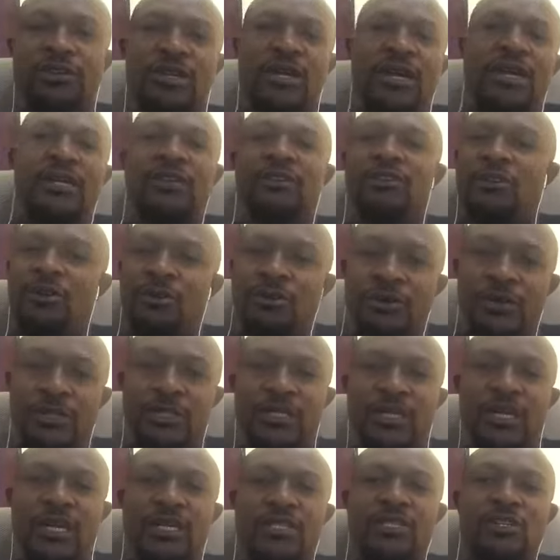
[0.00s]
and nobody
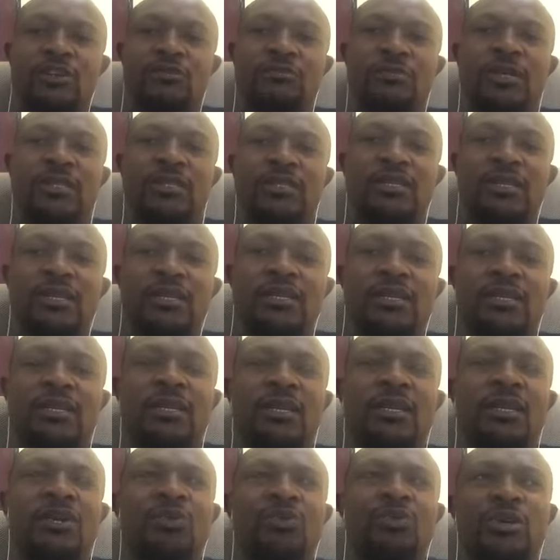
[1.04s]
has commented,
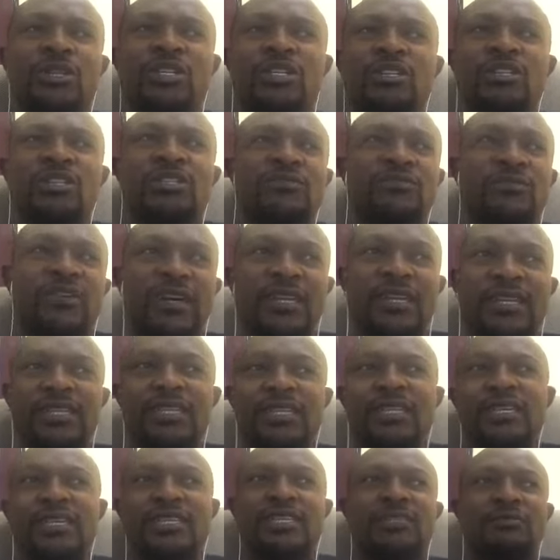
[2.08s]
which just
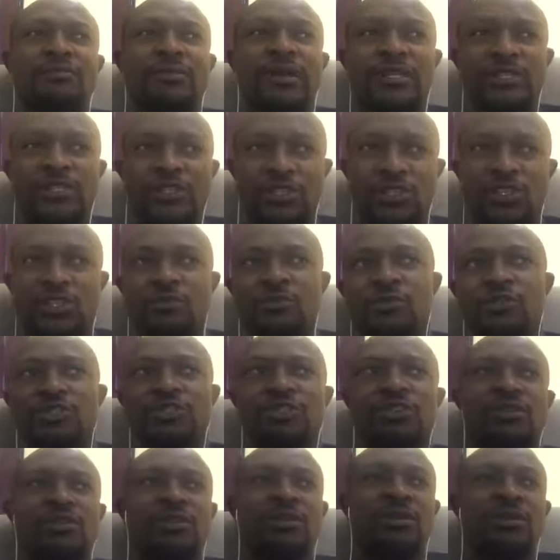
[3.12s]
validates my
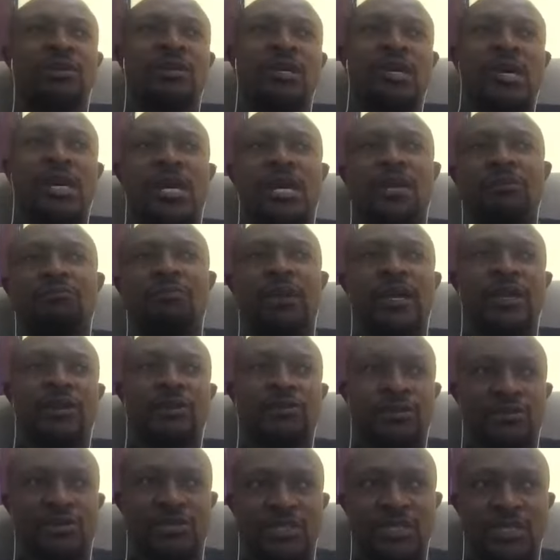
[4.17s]
suspicion and my
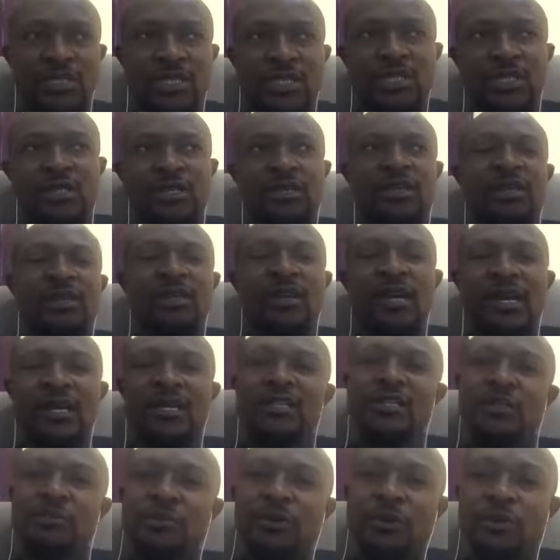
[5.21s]
concern and
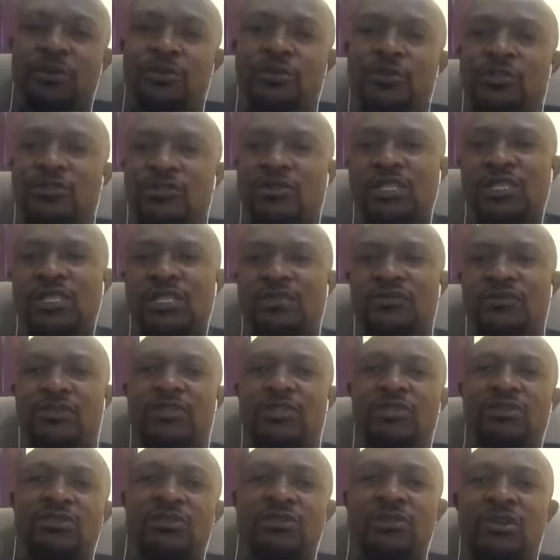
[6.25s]
the purpose for this
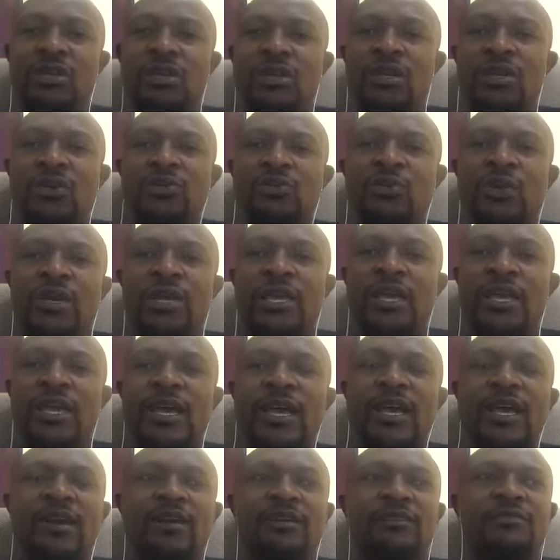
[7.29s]
video. We
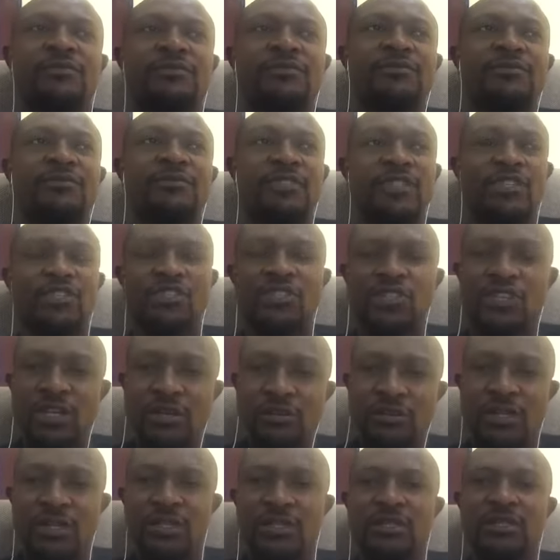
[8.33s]
have
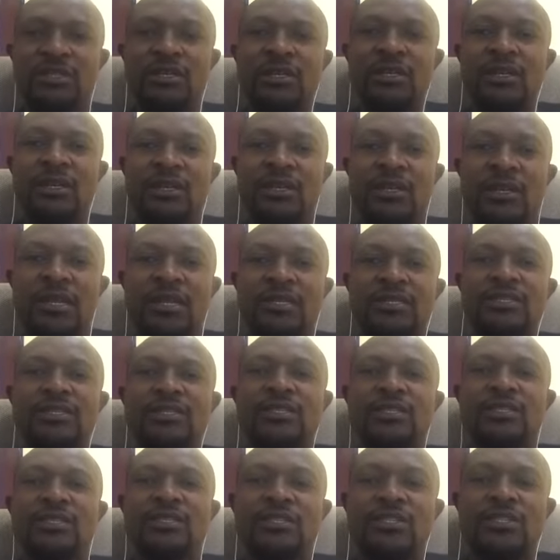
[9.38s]
determined that
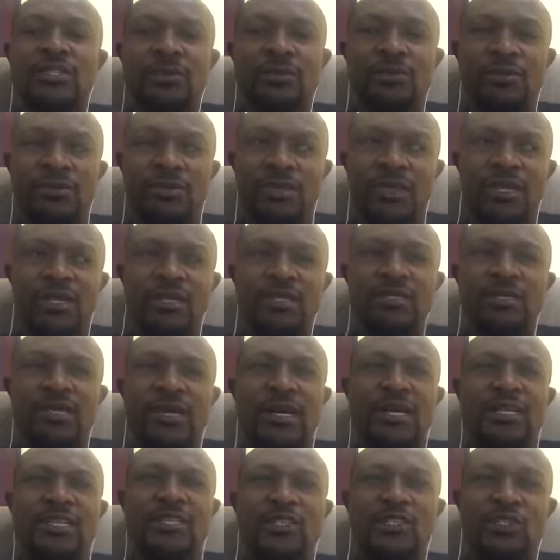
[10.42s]
some things
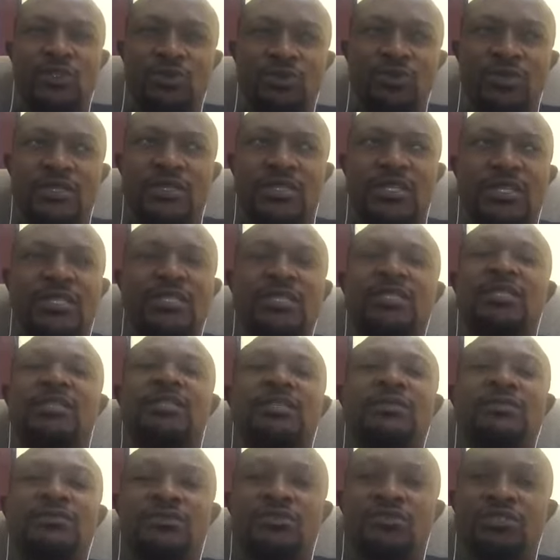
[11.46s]
are too sensitive
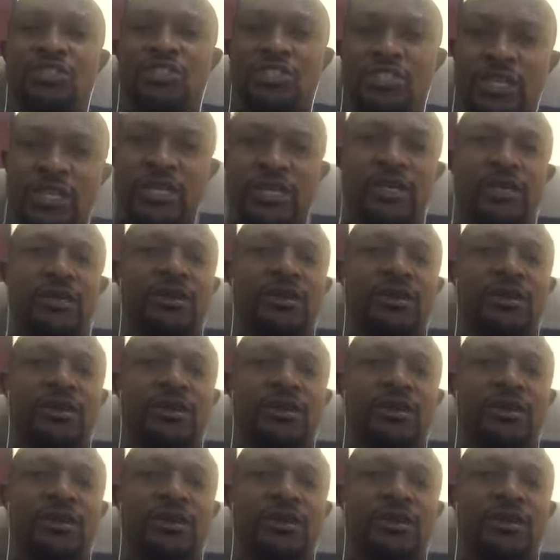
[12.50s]
to share,